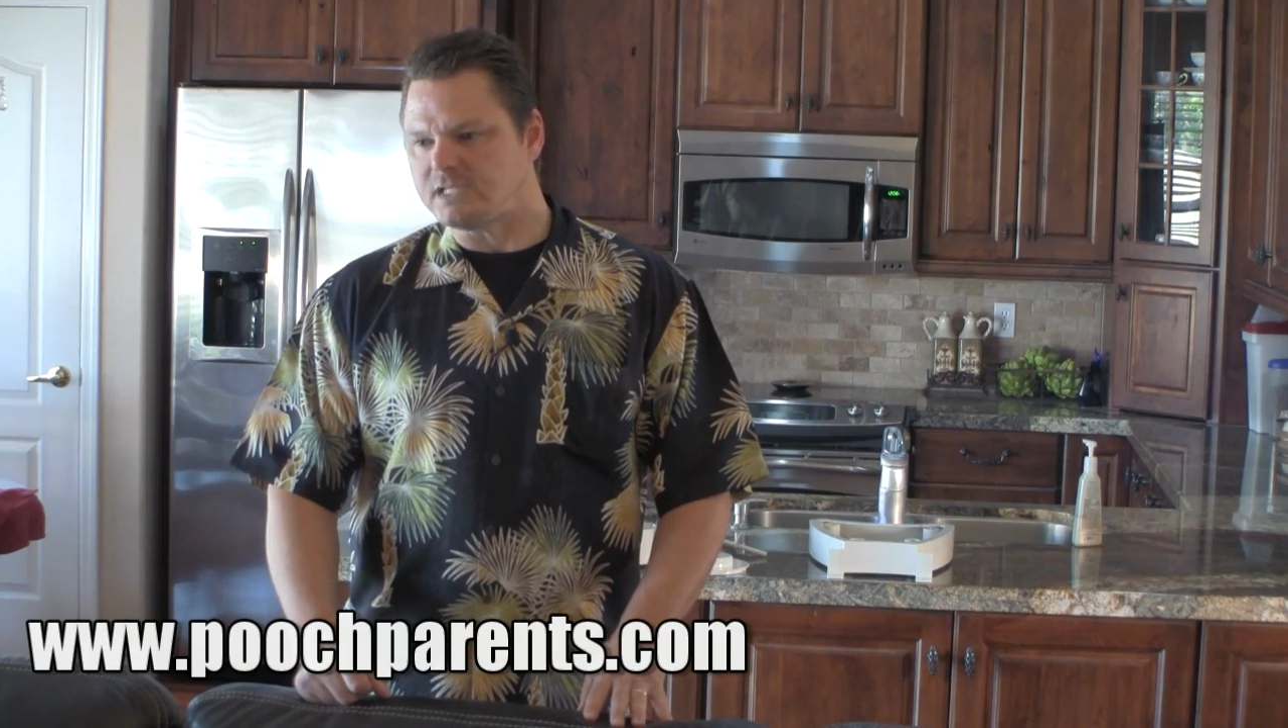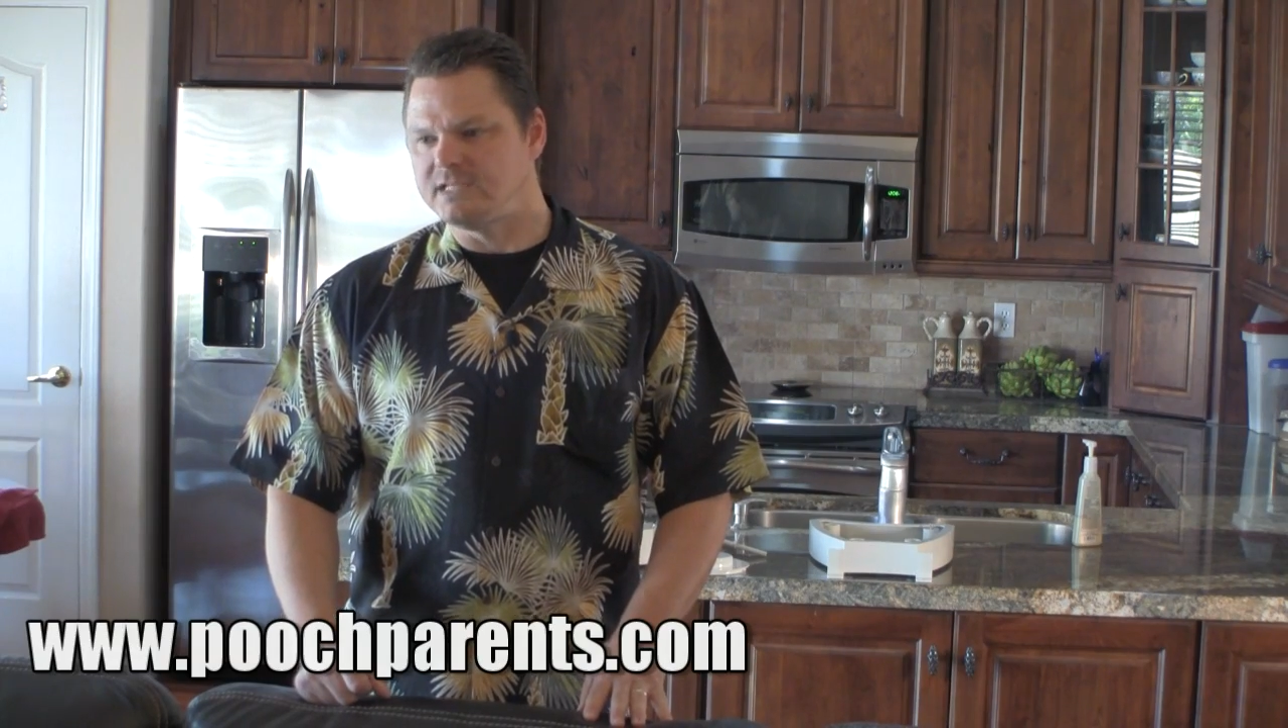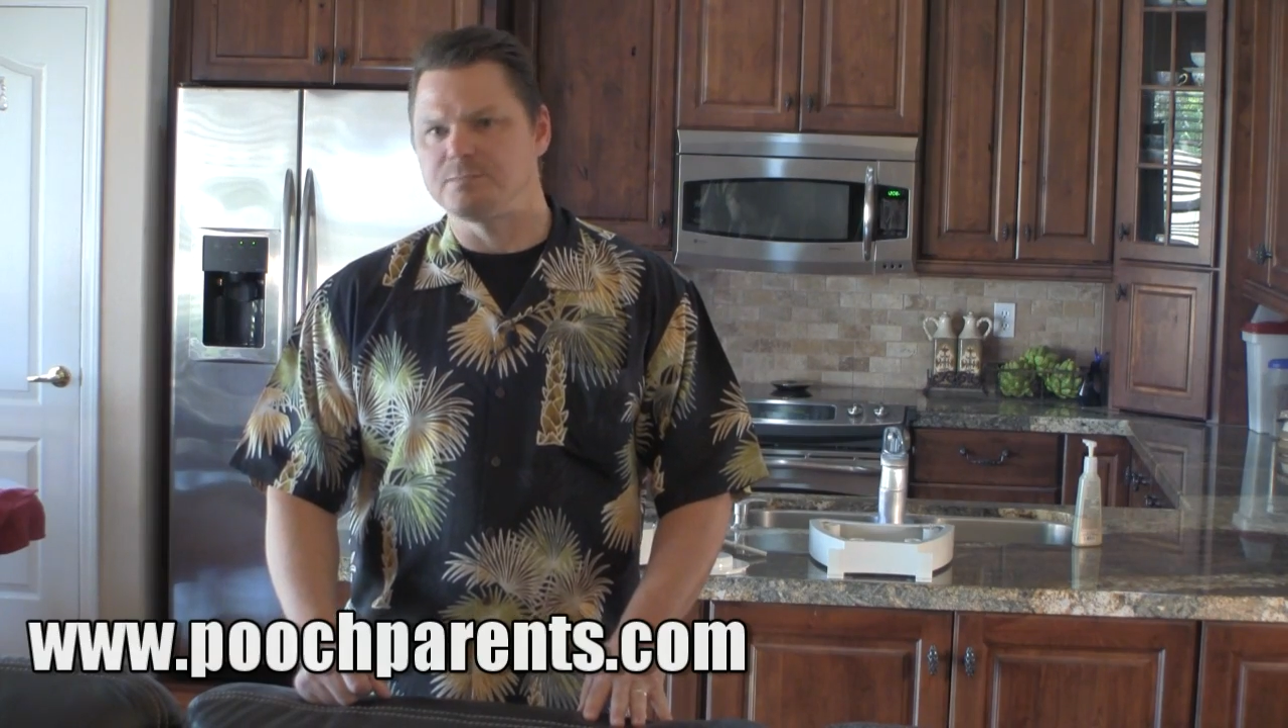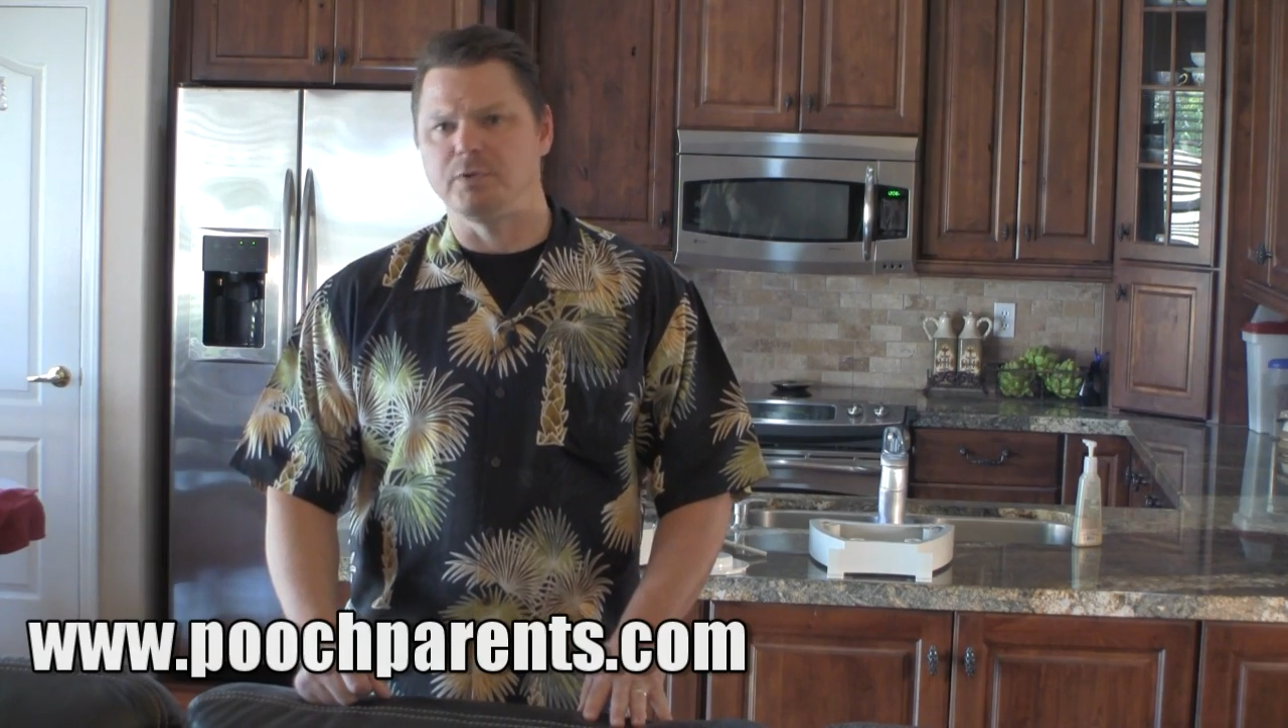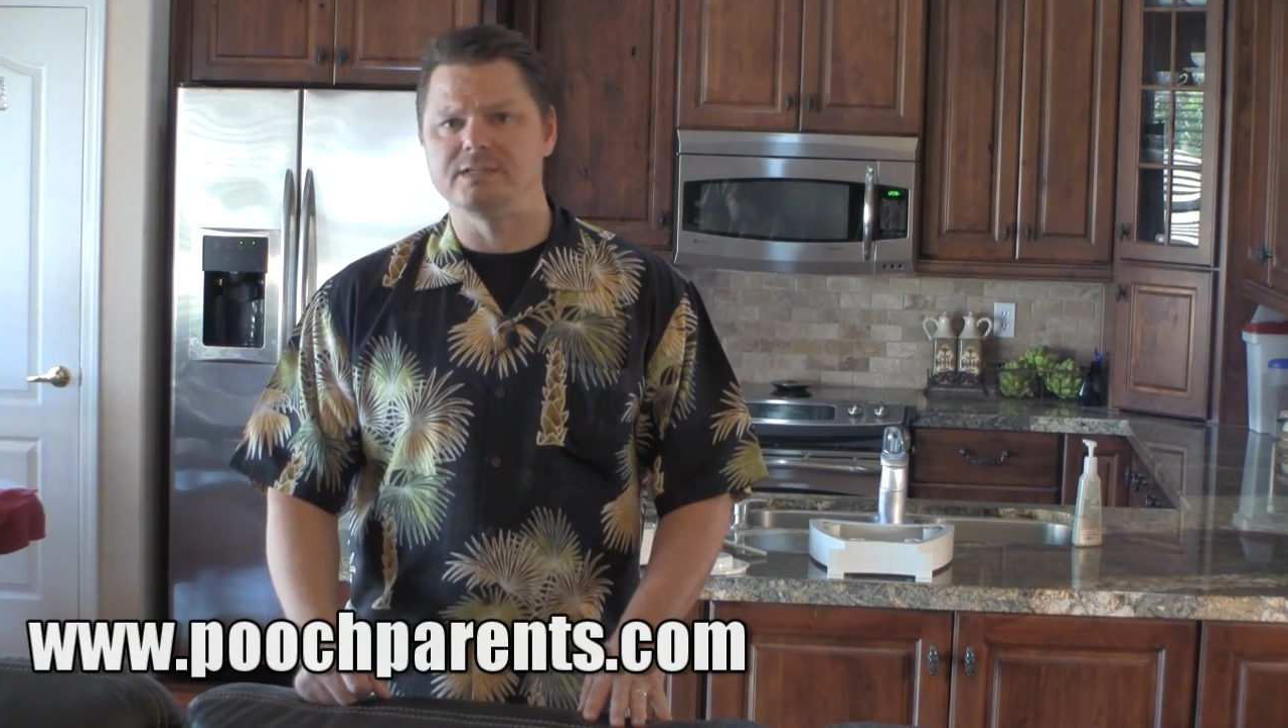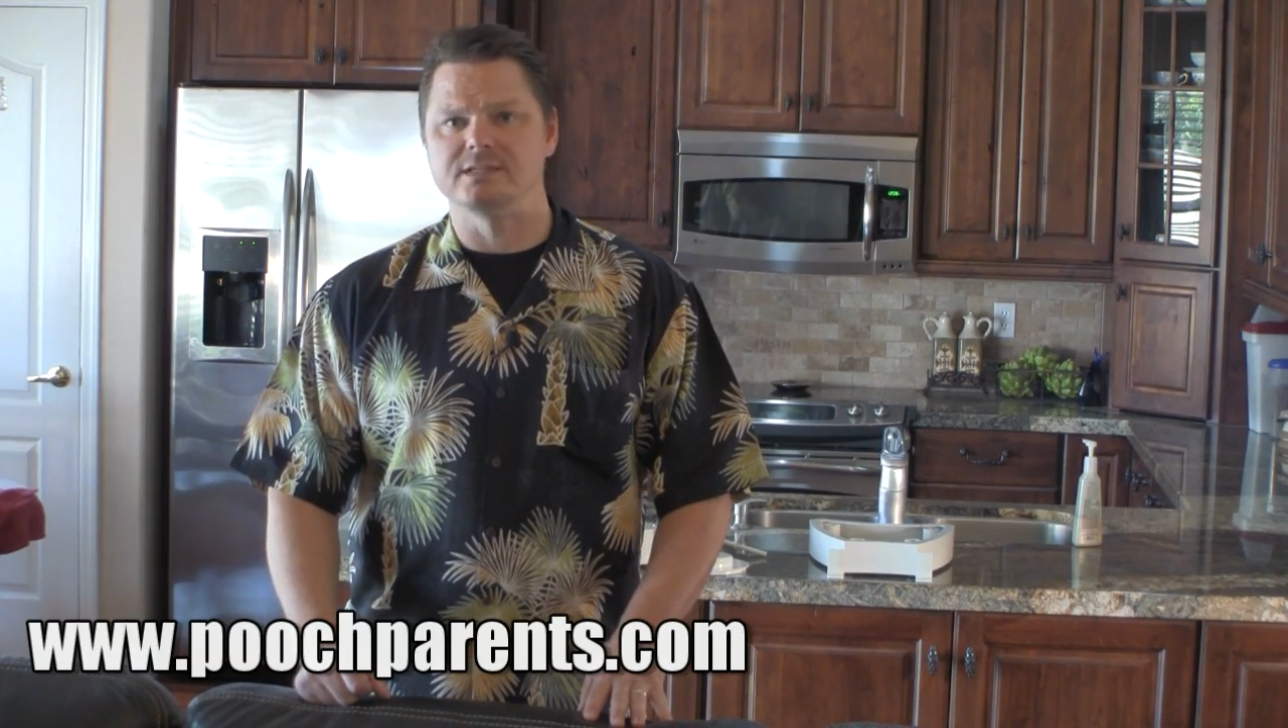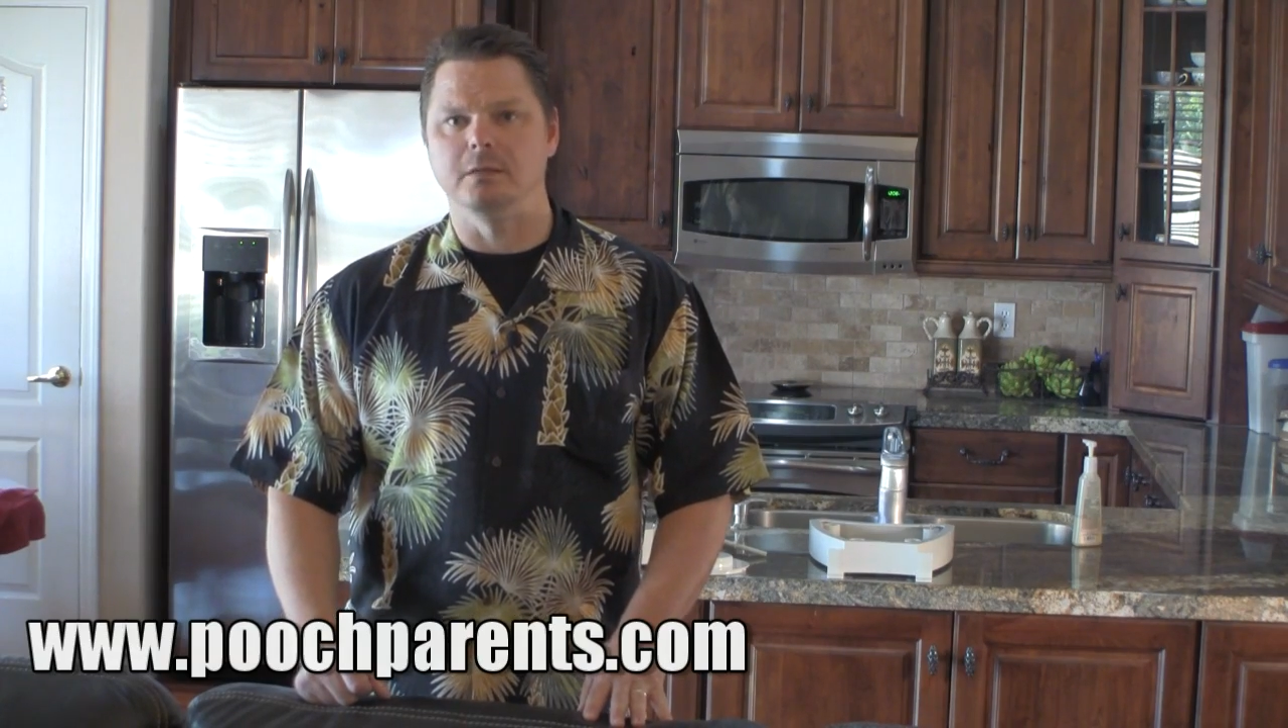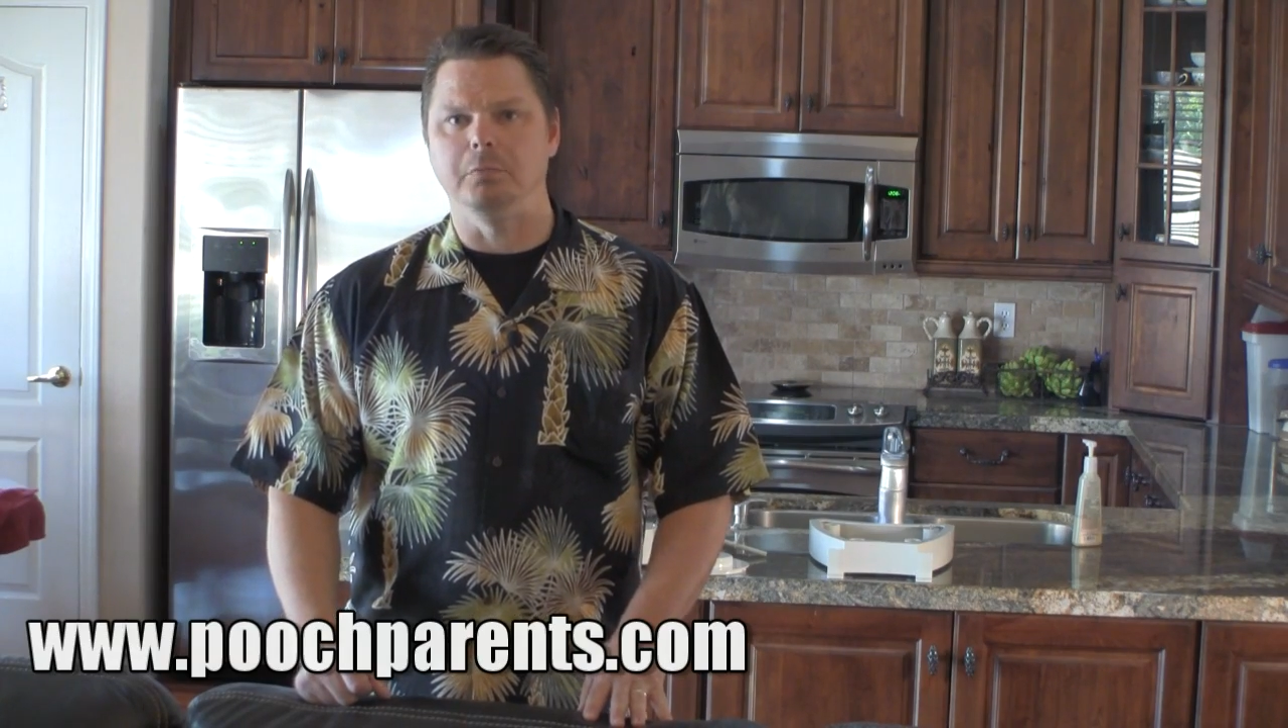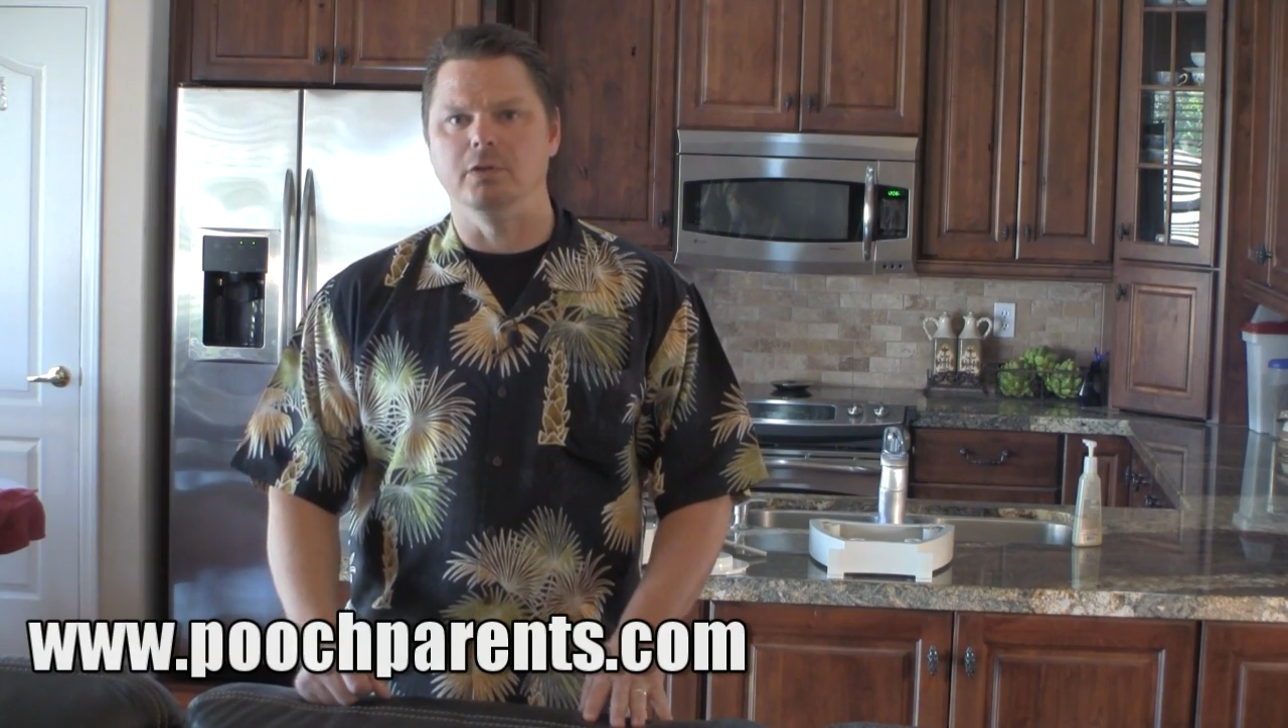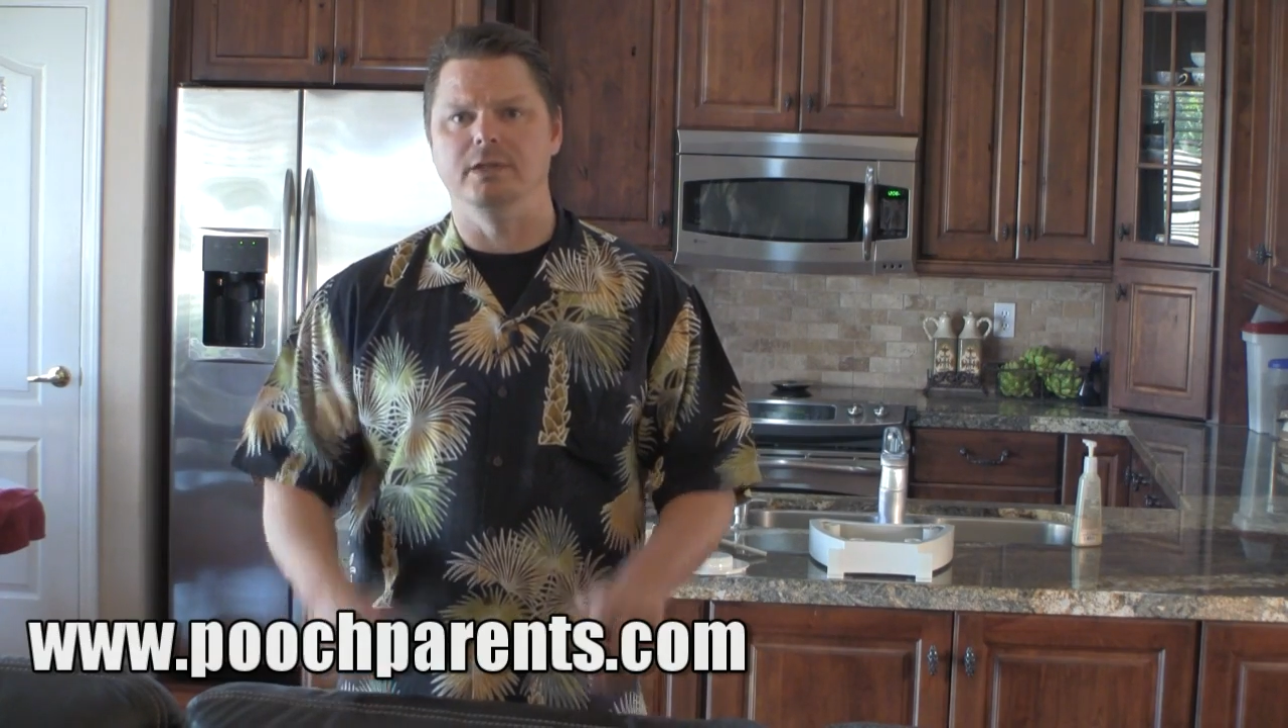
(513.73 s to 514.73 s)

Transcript: It's pretty simple,